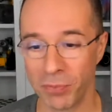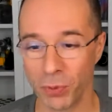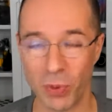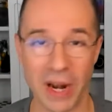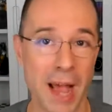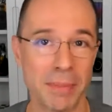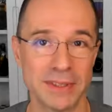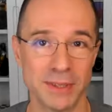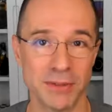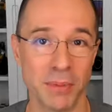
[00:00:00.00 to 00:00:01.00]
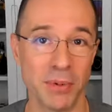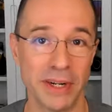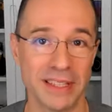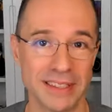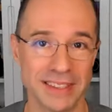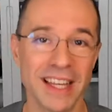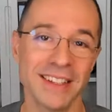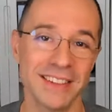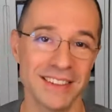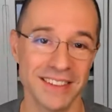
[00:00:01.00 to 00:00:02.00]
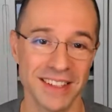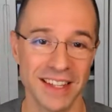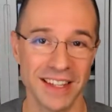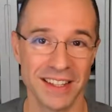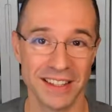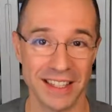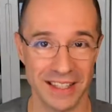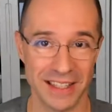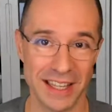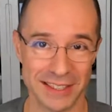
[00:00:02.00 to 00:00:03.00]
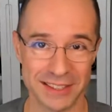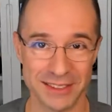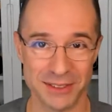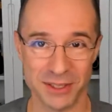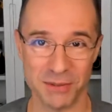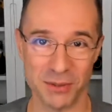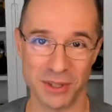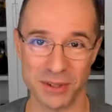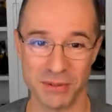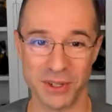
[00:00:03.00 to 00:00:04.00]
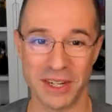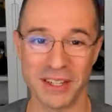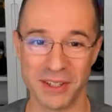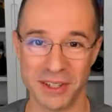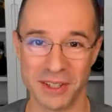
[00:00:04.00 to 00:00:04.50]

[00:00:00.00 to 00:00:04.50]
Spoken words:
what happens if I break the site? As if you're an editor,